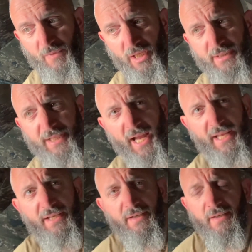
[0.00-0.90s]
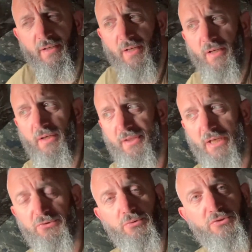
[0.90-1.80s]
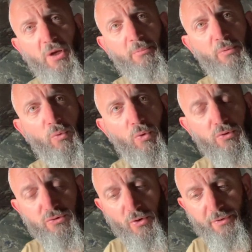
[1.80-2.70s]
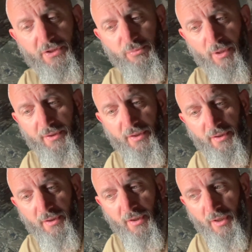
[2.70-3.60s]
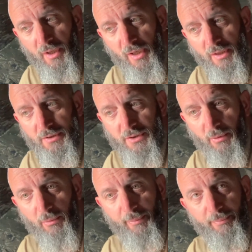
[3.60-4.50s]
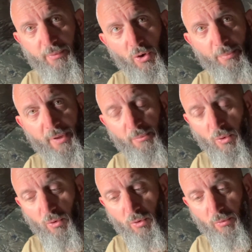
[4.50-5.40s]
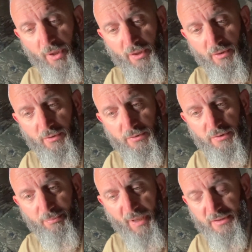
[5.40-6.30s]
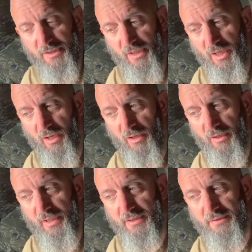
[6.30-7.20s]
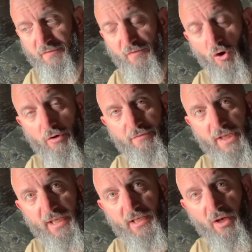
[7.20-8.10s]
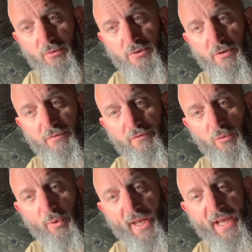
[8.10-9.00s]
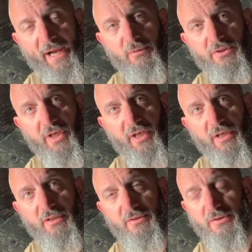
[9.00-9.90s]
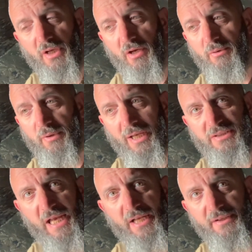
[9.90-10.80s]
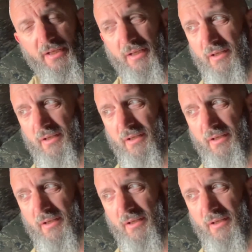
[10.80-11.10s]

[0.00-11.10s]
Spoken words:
a day. That's on some of the wars, not on this one. So I got a bit more. Went back to the car. It's 5 kilos over 48 hours here, so that's handy.